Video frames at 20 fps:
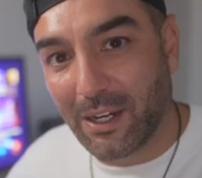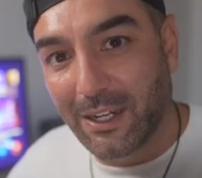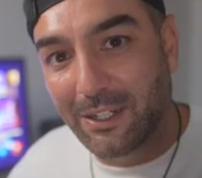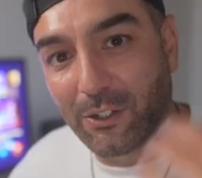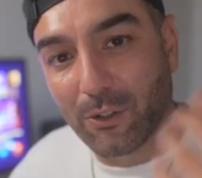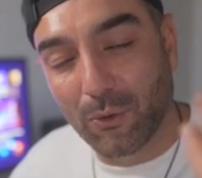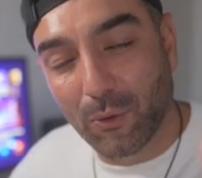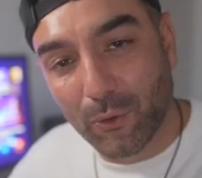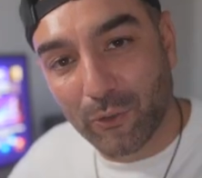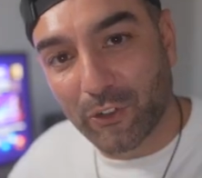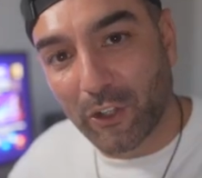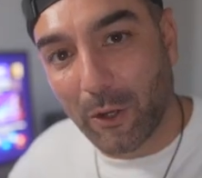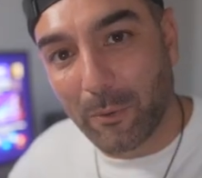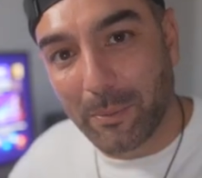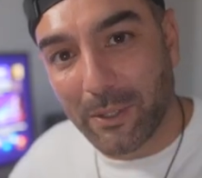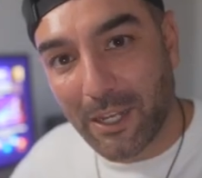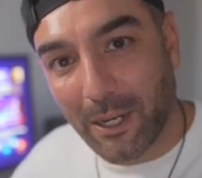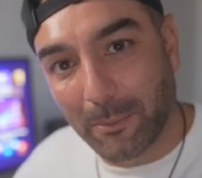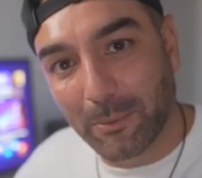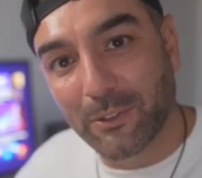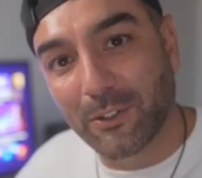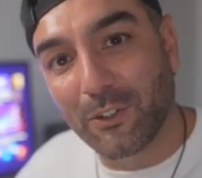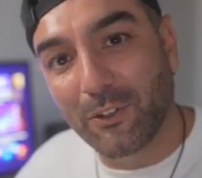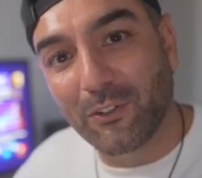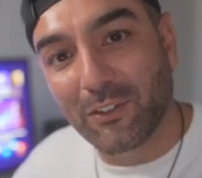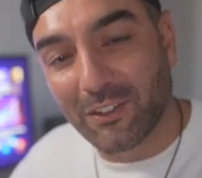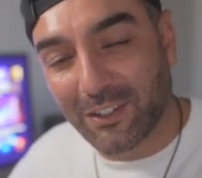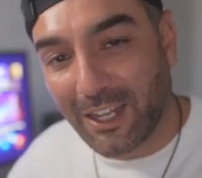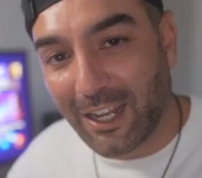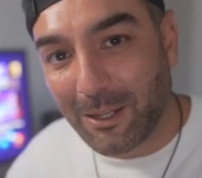And you'll also be able to
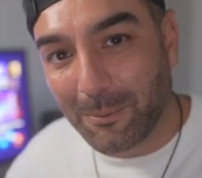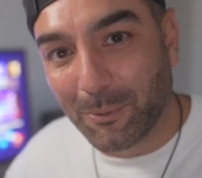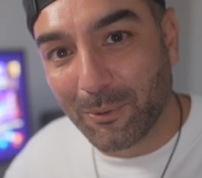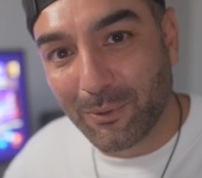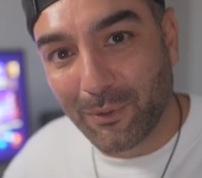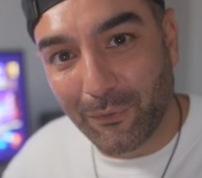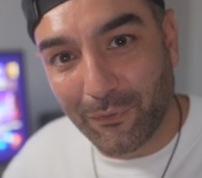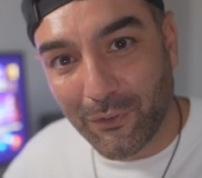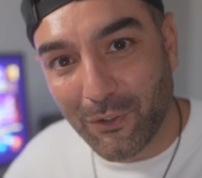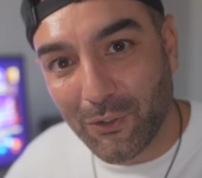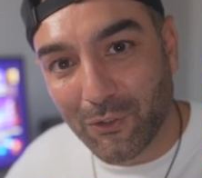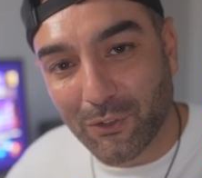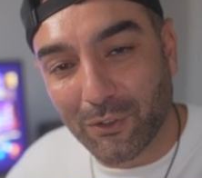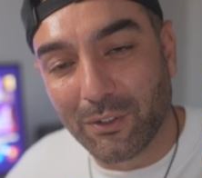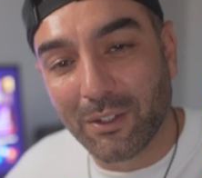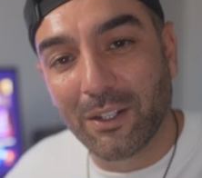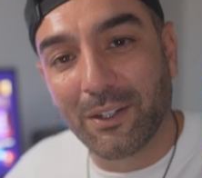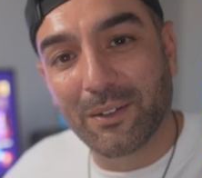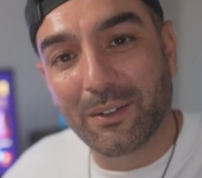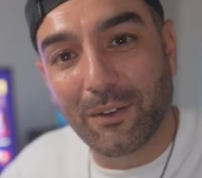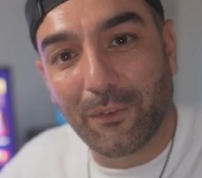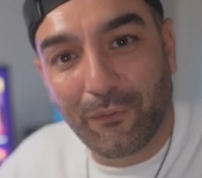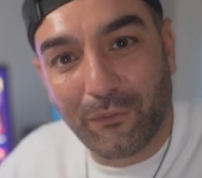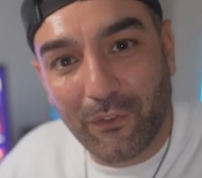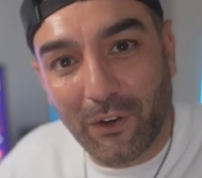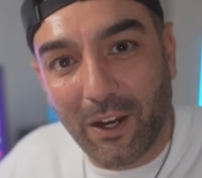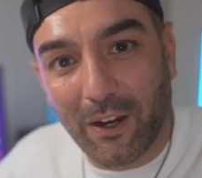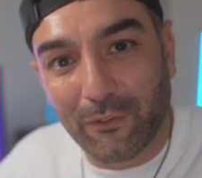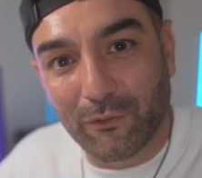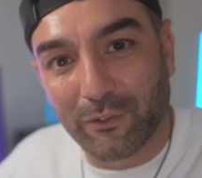use stable diffusion to
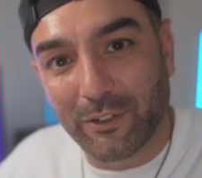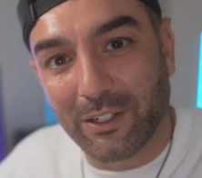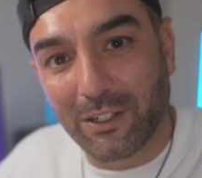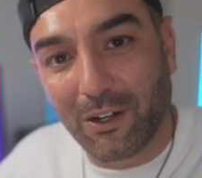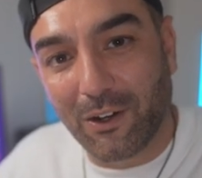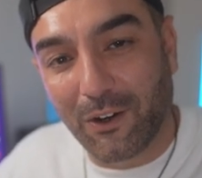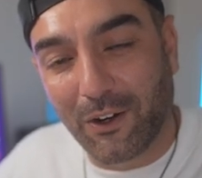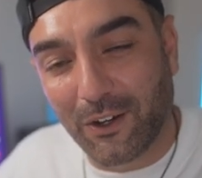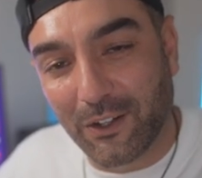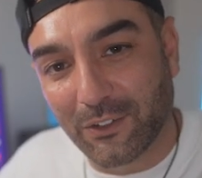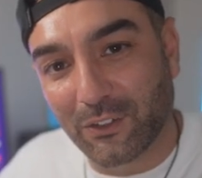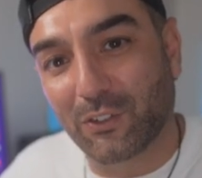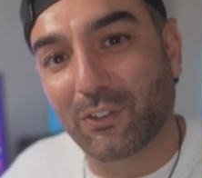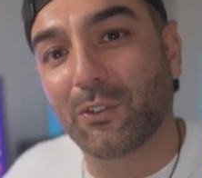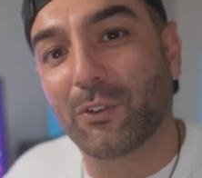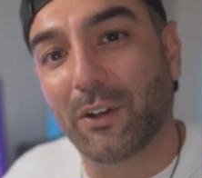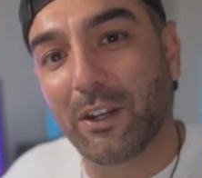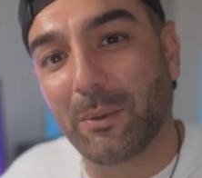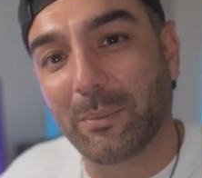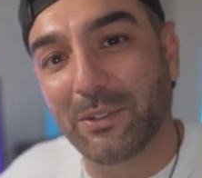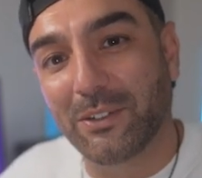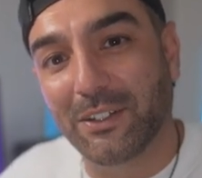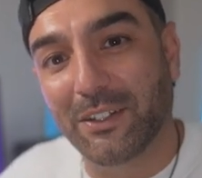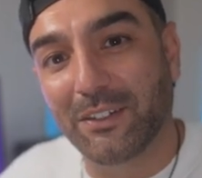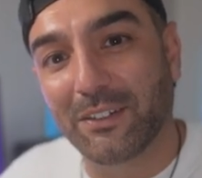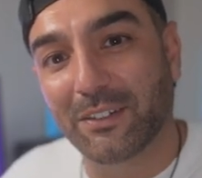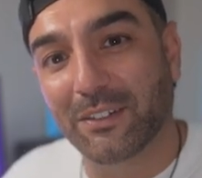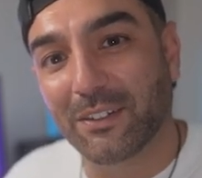further enhance your images.